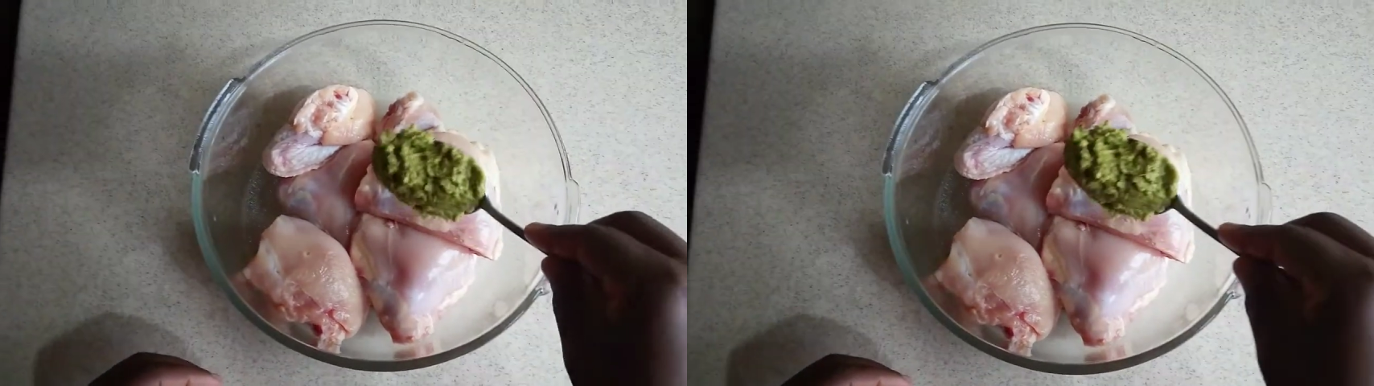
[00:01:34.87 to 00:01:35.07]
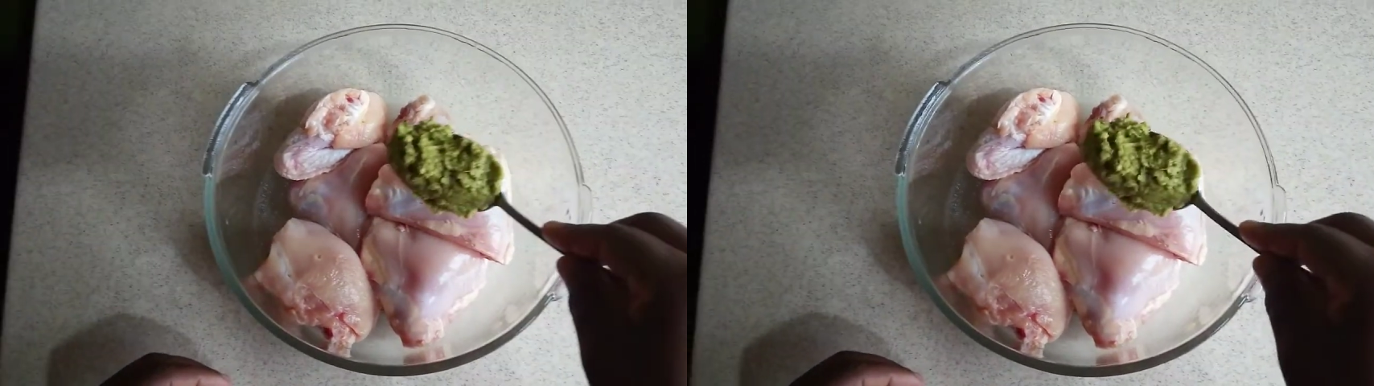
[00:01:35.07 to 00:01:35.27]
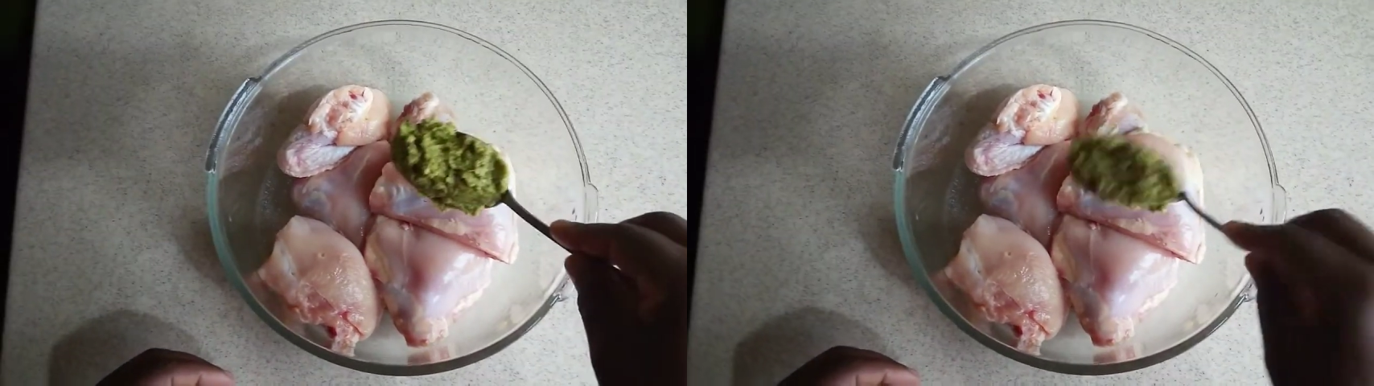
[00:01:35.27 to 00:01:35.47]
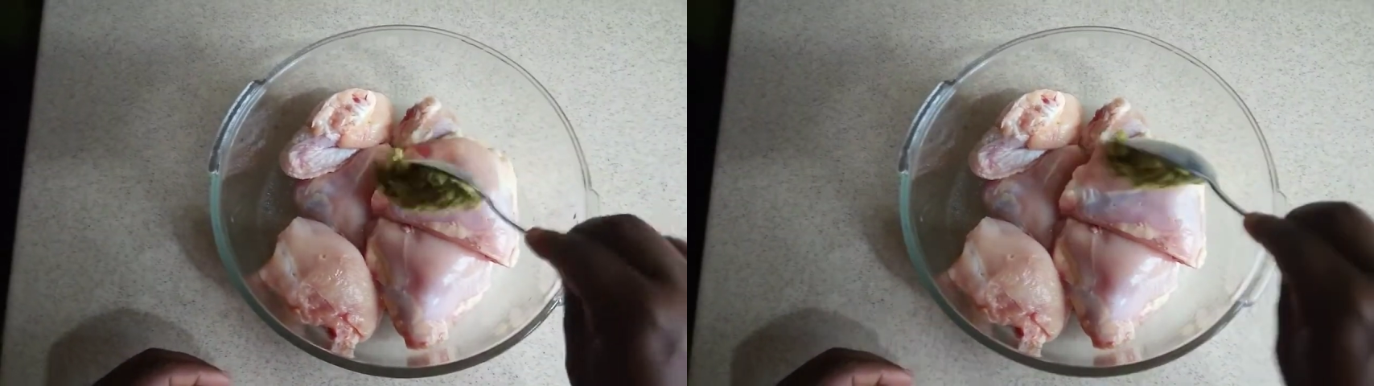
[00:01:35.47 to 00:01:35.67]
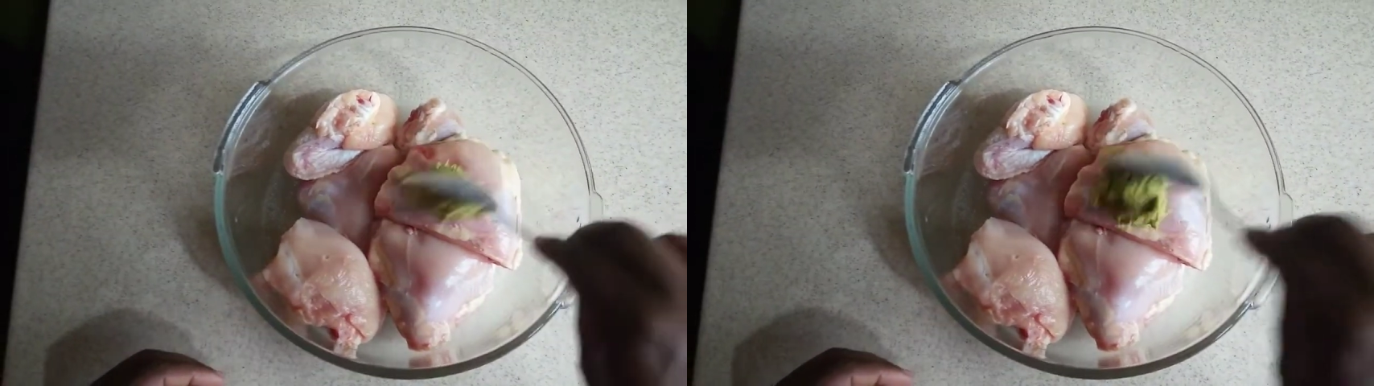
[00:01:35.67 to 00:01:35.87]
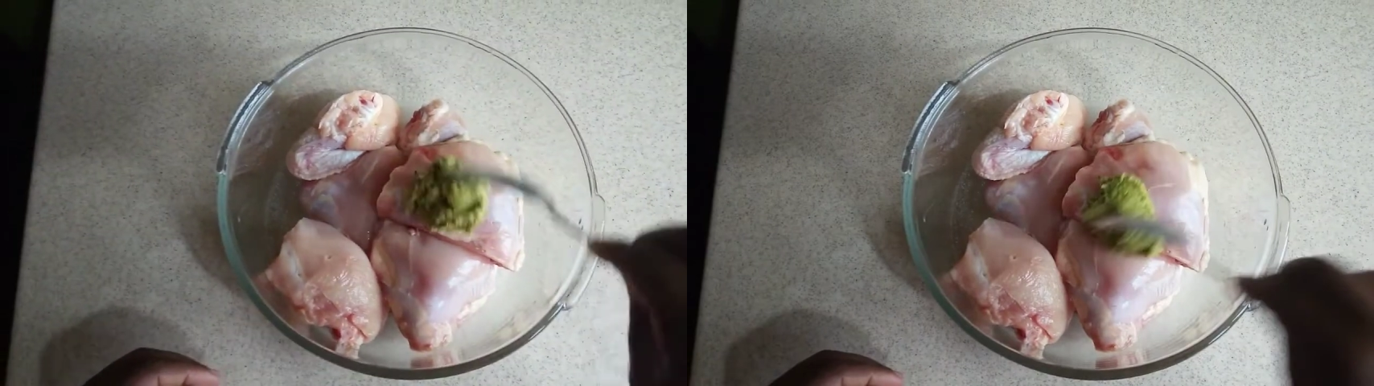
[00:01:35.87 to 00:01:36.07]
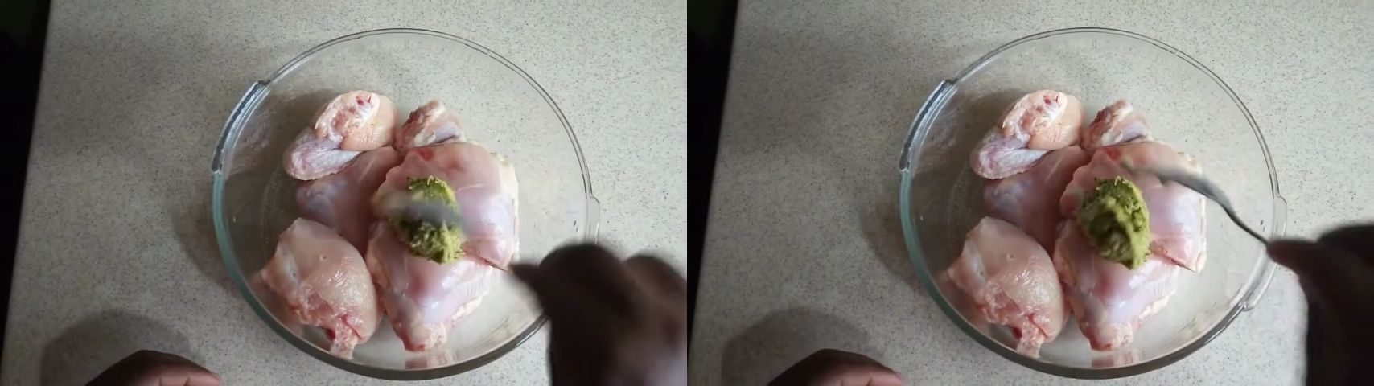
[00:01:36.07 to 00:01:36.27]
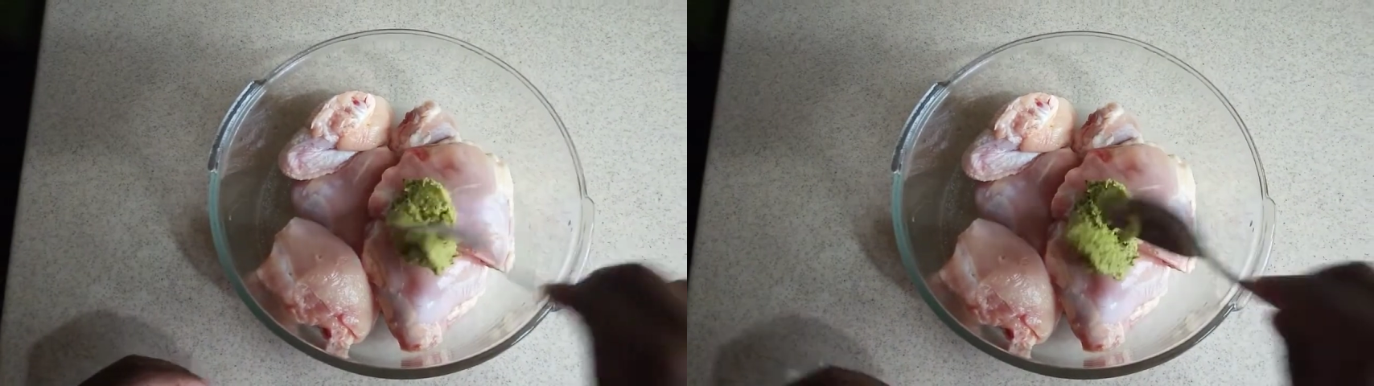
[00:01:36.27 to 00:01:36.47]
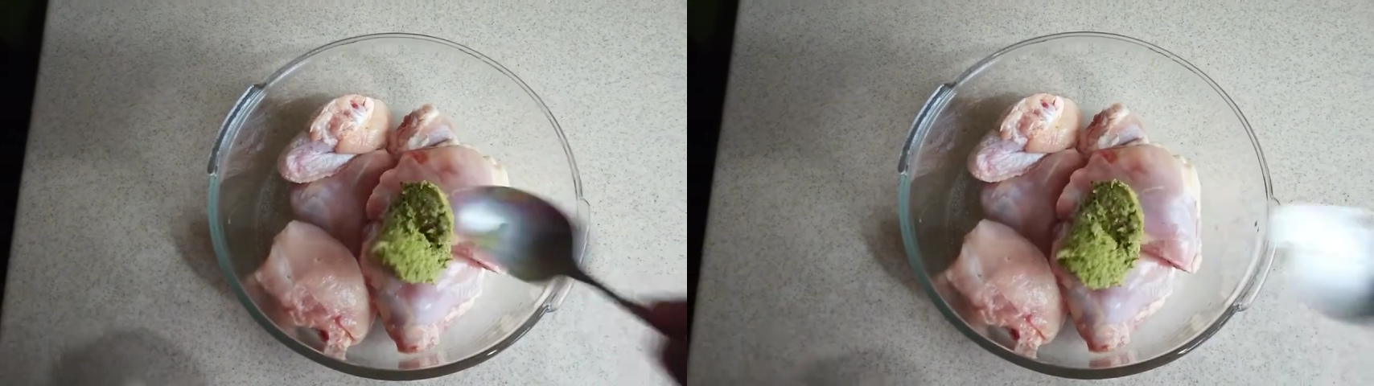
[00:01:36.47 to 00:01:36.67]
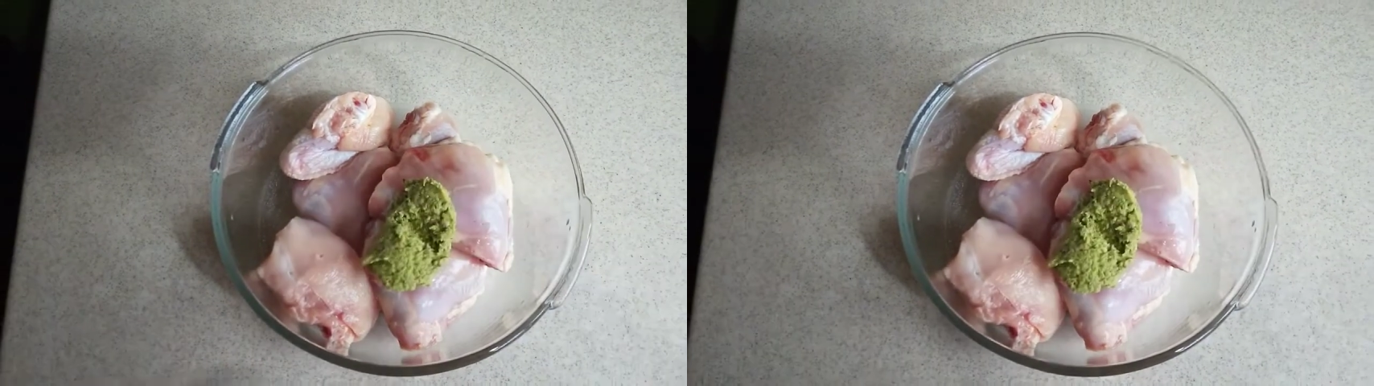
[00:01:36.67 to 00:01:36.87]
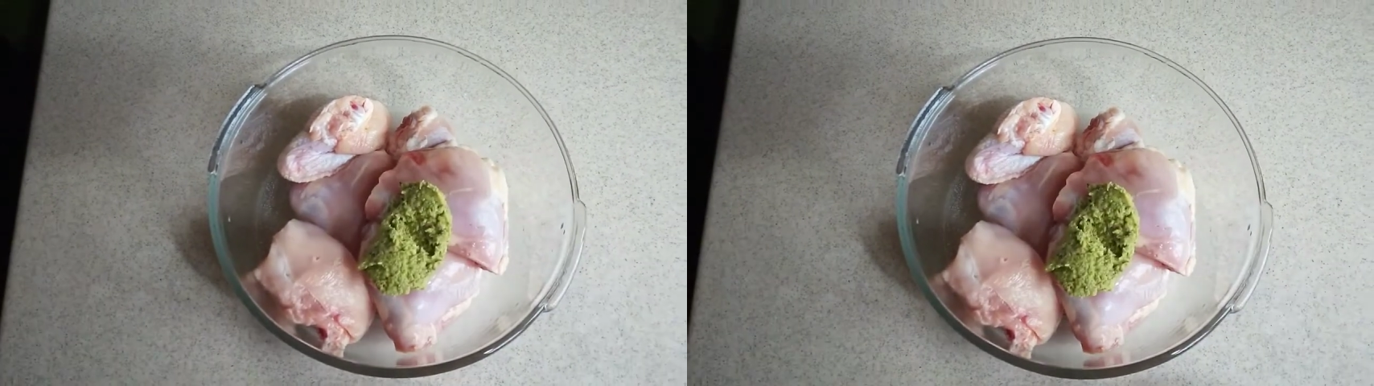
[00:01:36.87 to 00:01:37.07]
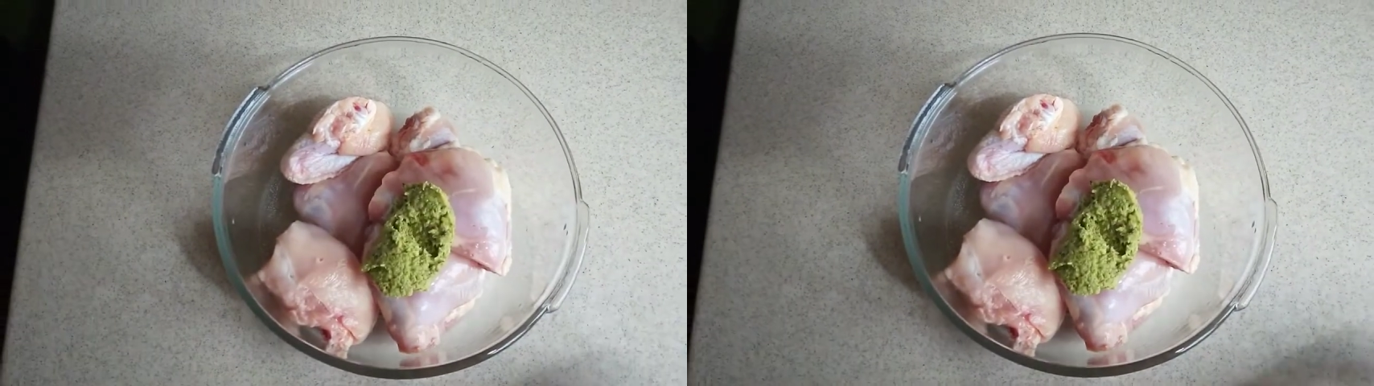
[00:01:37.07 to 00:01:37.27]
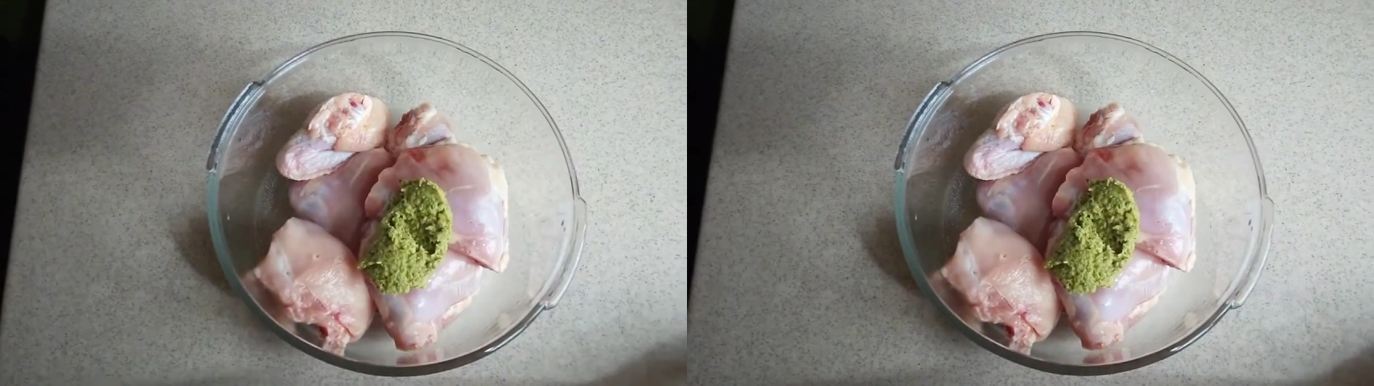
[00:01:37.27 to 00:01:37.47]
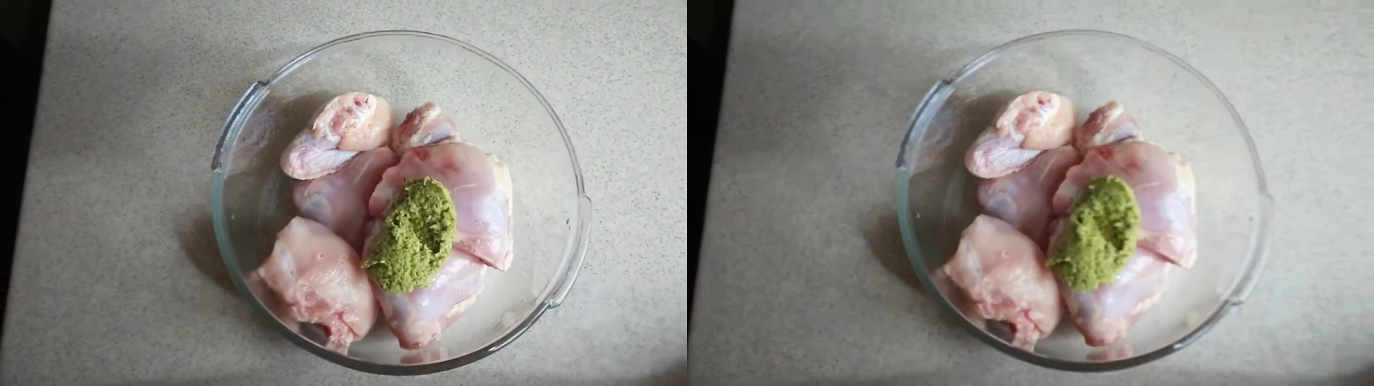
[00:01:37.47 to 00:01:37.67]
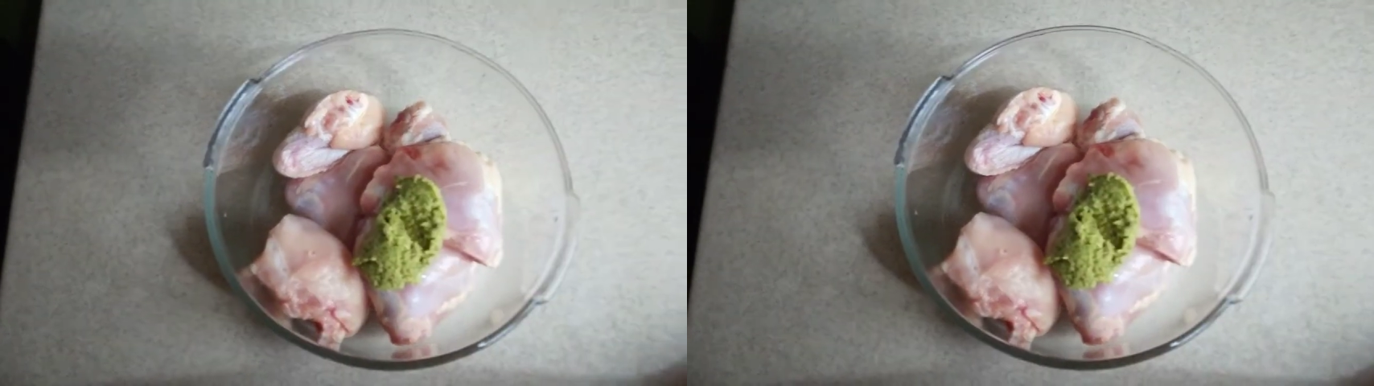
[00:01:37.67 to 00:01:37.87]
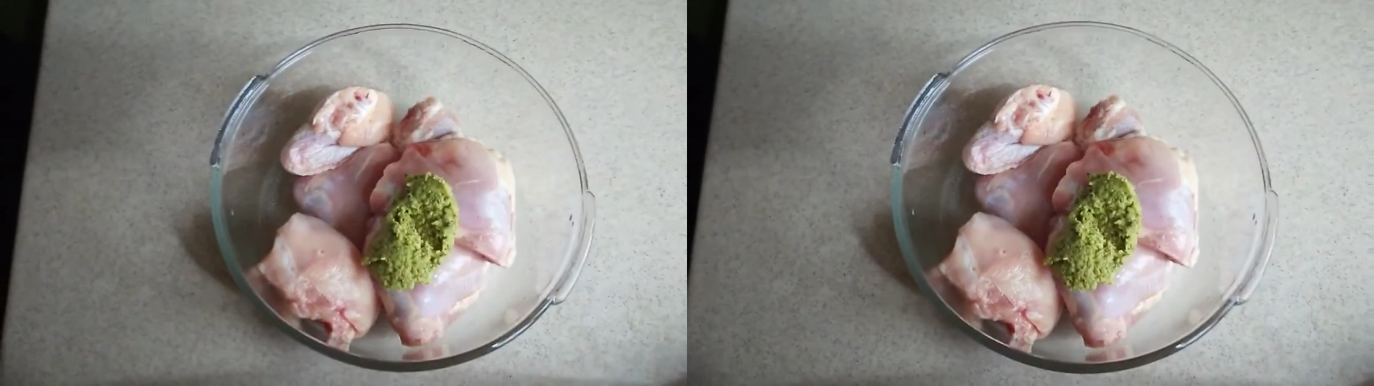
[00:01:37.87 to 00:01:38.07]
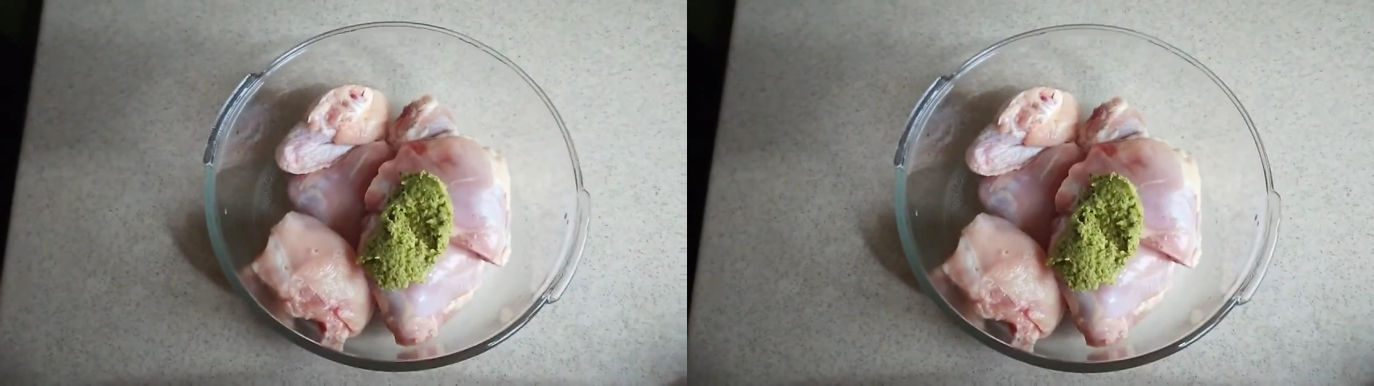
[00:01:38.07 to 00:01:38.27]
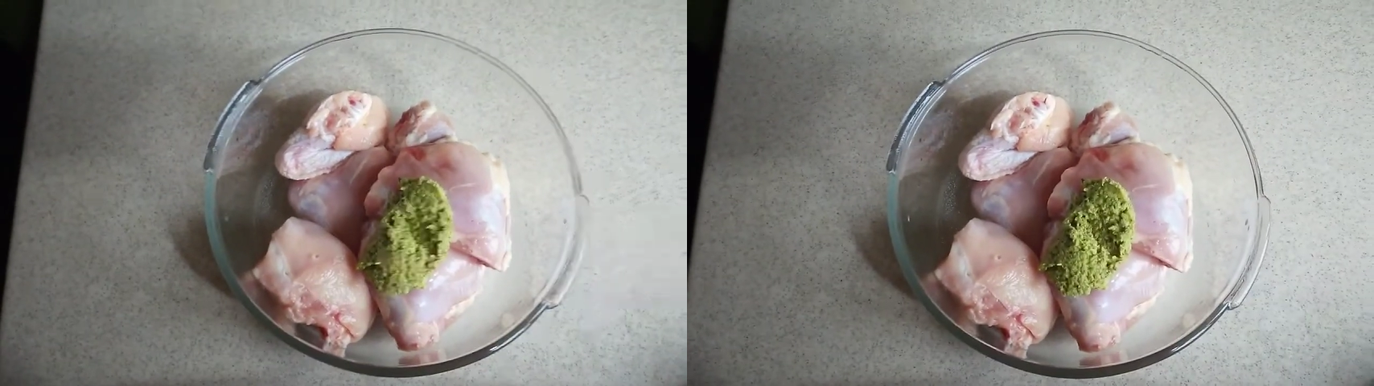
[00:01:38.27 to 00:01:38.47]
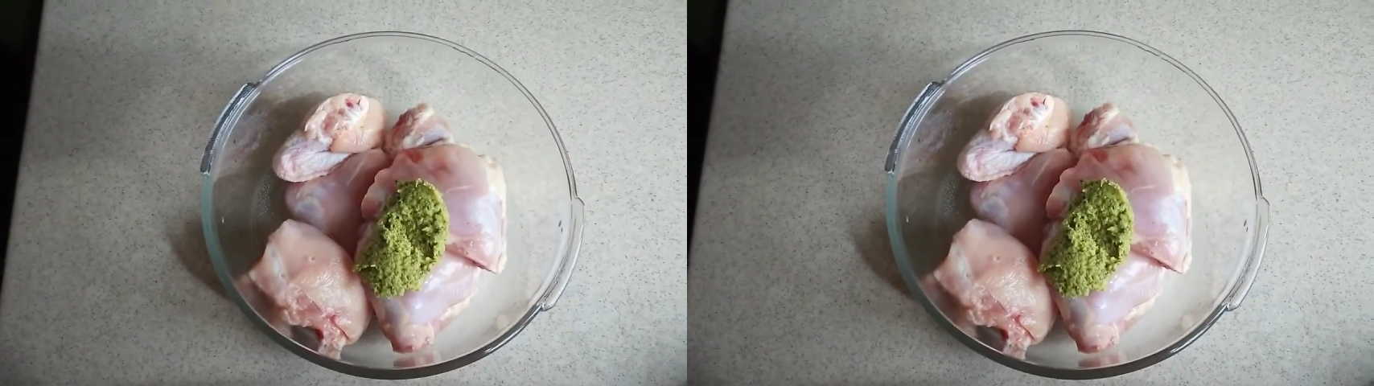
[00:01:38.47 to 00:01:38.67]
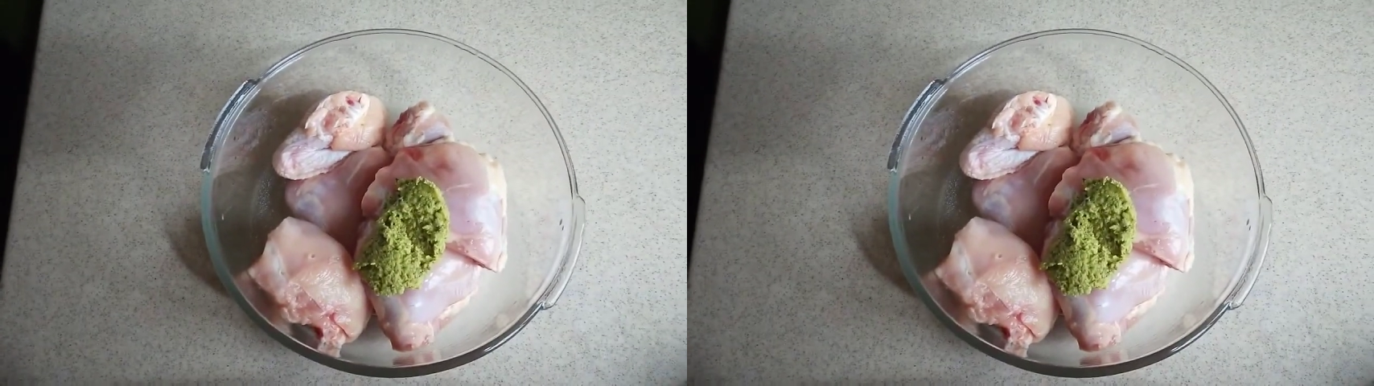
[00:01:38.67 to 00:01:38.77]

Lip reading: [unreadable: no face in view]